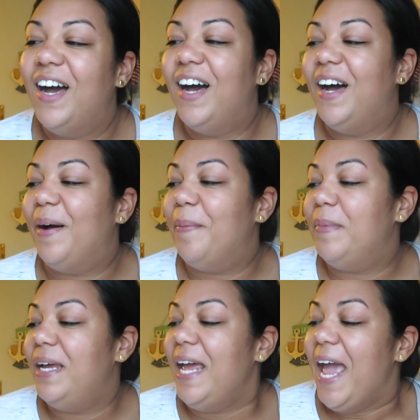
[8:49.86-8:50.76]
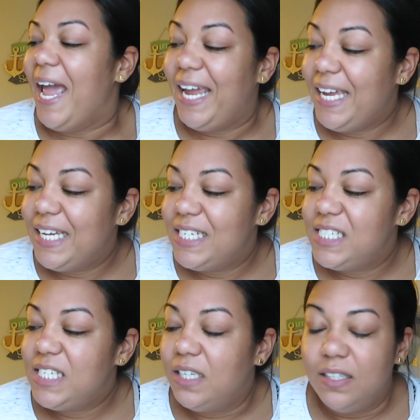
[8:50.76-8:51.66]

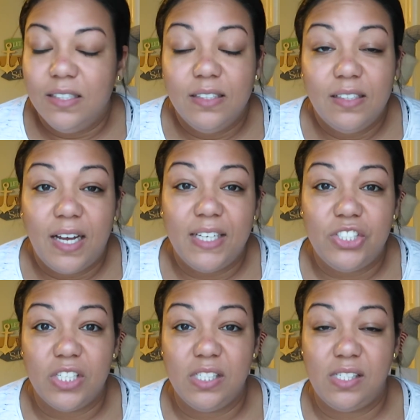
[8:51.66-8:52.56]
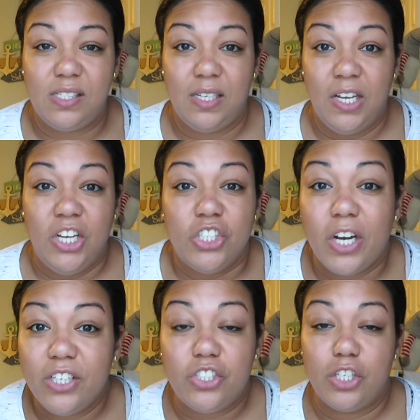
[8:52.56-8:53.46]
And I just
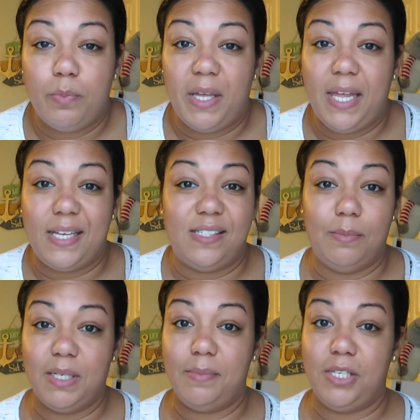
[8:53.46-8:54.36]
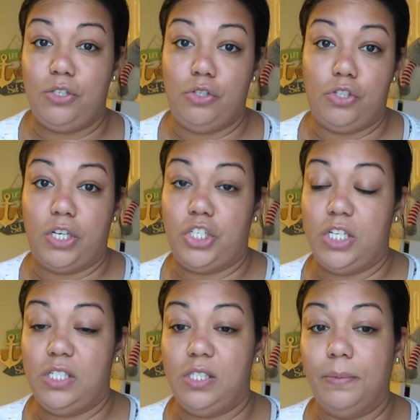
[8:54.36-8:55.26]
try to stretch my legs. Sometimes I do
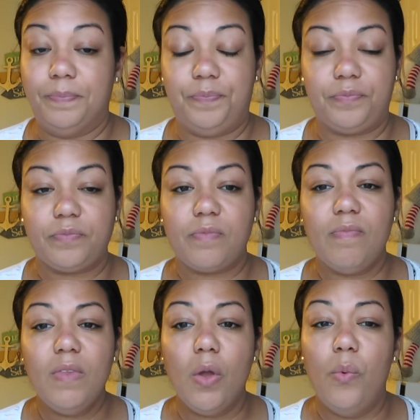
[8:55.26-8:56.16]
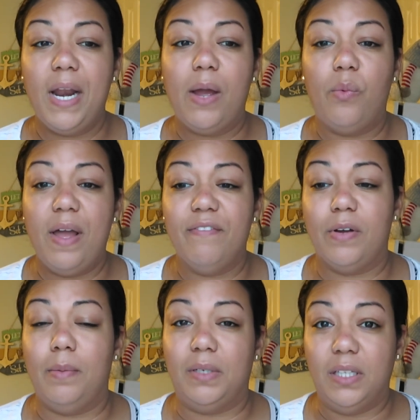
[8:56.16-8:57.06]
stretches. When I went
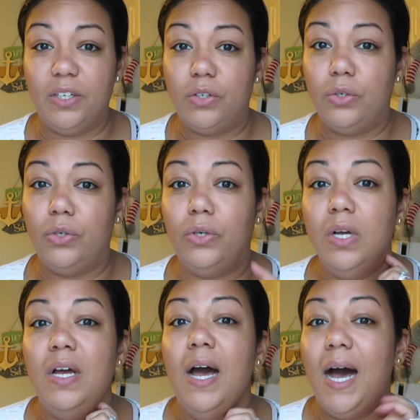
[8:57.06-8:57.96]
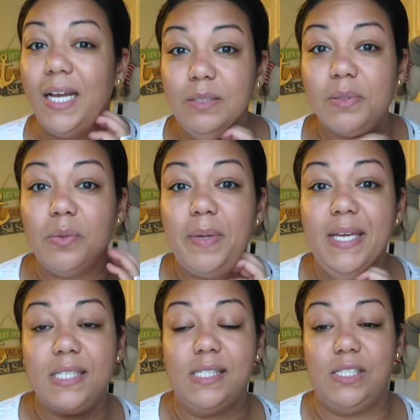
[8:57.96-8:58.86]
from clinical
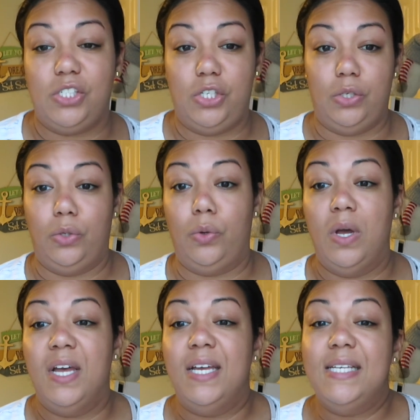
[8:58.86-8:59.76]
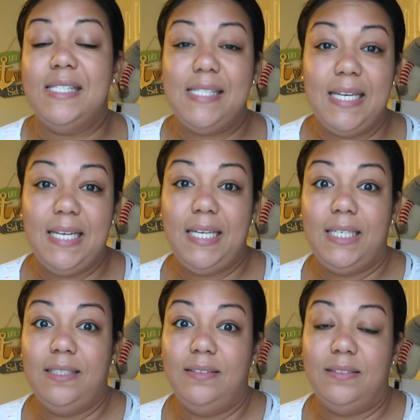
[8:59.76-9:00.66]
hospital-based to
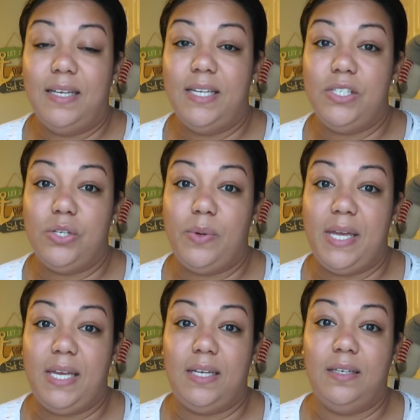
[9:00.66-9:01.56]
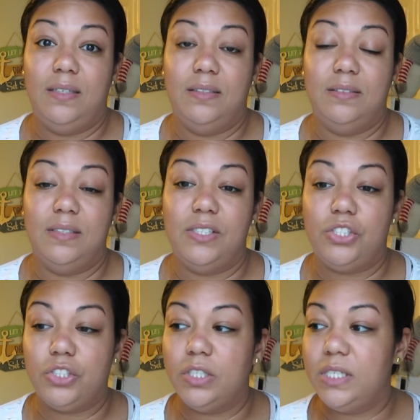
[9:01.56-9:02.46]
sitting and doing
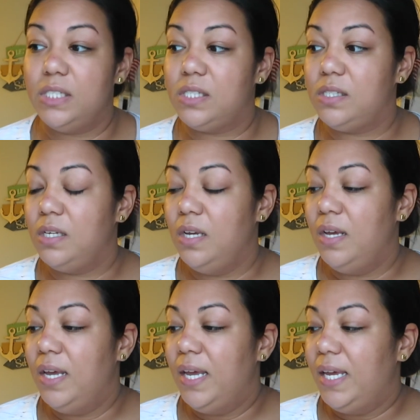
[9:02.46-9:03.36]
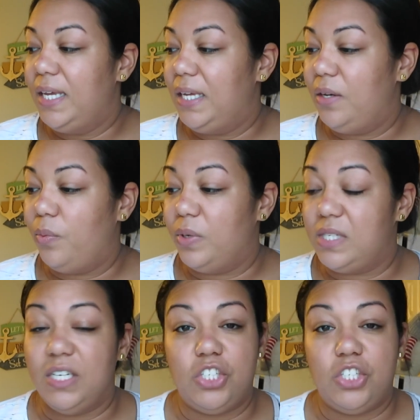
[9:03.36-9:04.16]
insurance, it was an